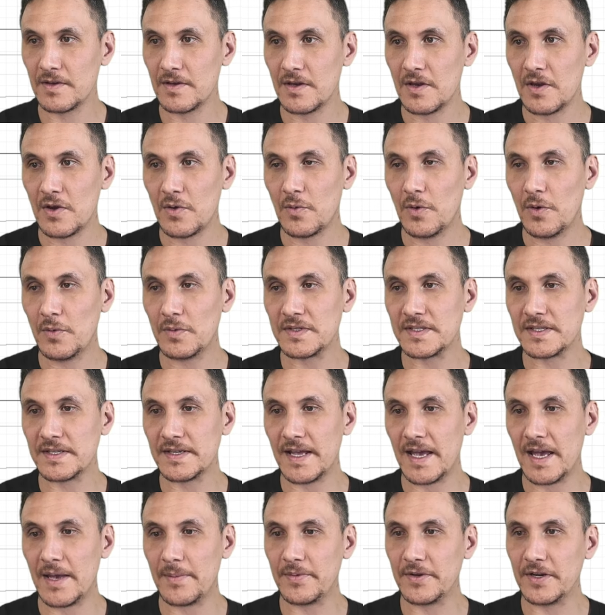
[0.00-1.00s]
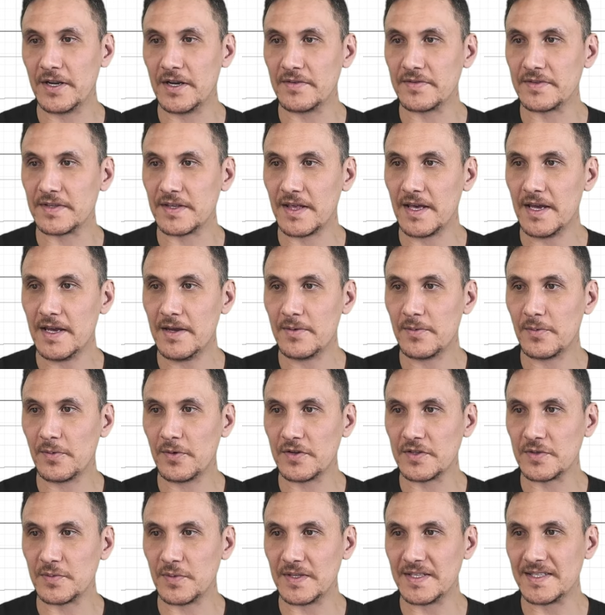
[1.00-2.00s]
What was going to happen after that
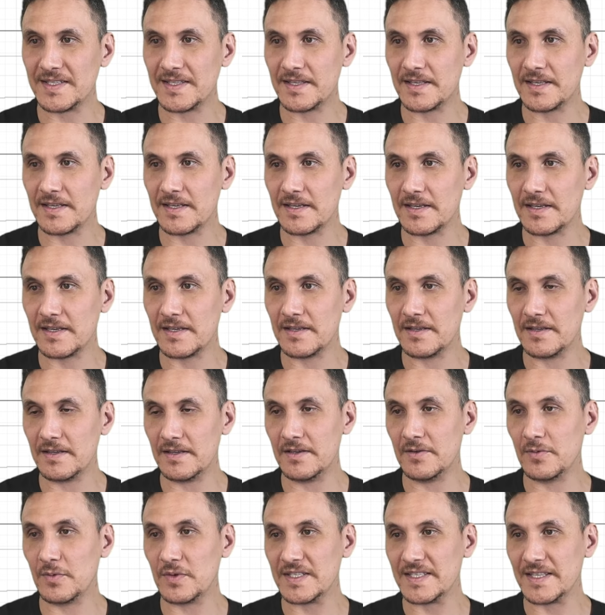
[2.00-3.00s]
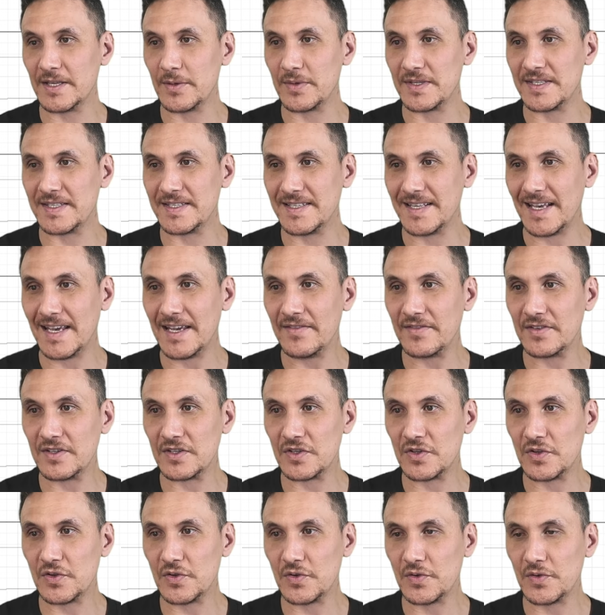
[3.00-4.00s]
was once they were saved
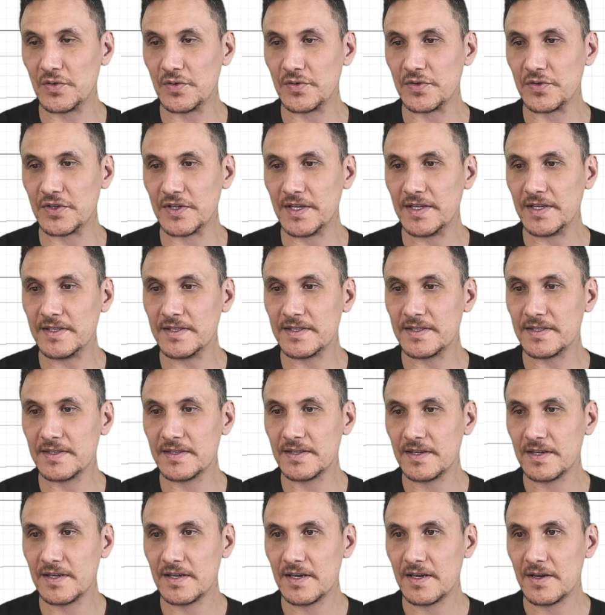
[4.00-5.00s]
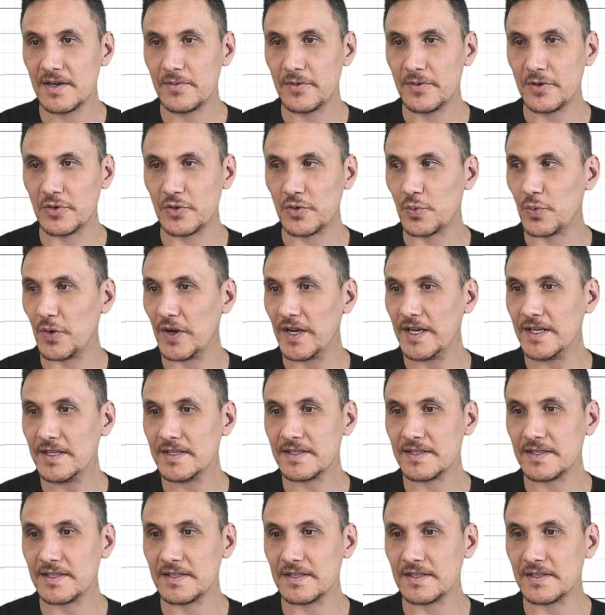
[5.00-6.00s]
to Google Sheets, we would wait
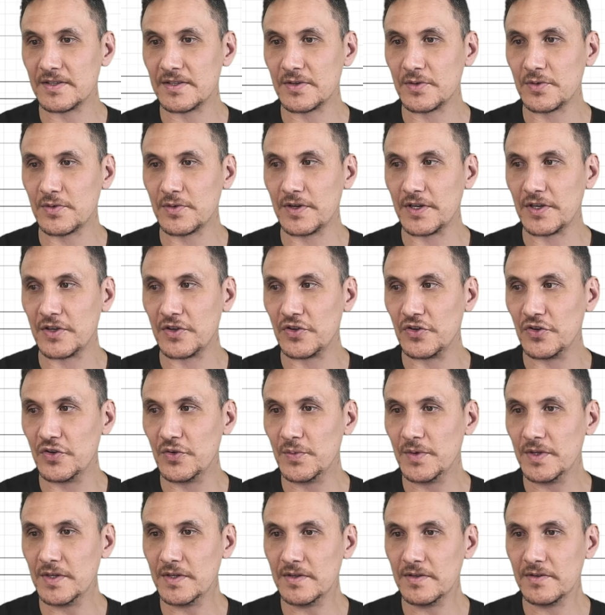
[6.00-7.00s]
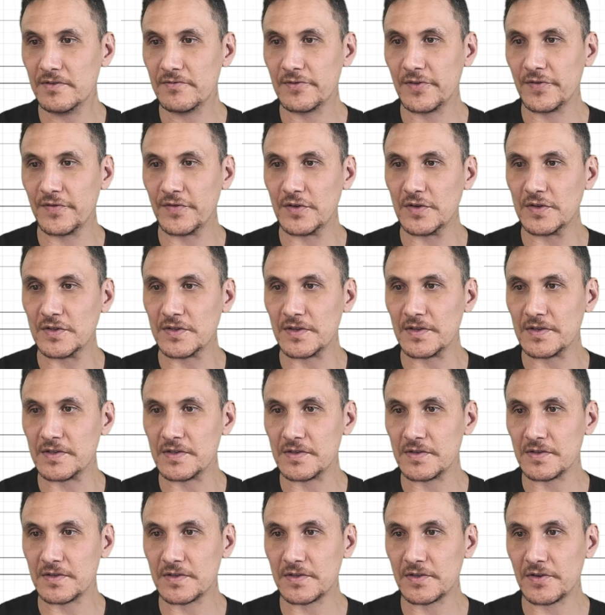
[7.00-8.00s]
until a human reviews those
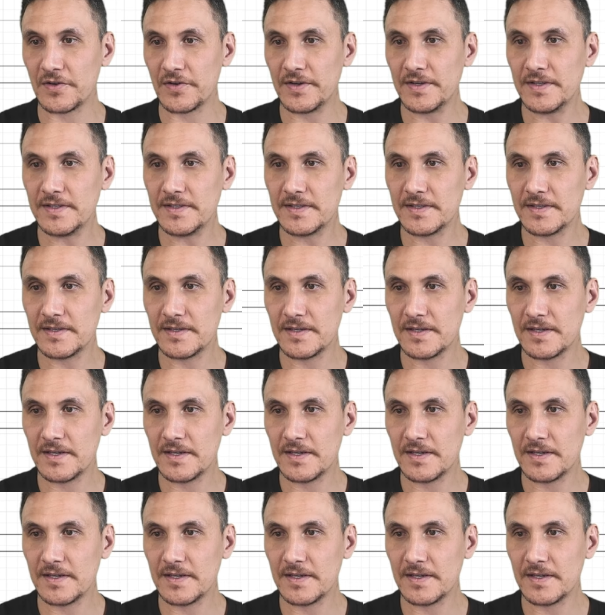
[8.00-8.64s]
user stories.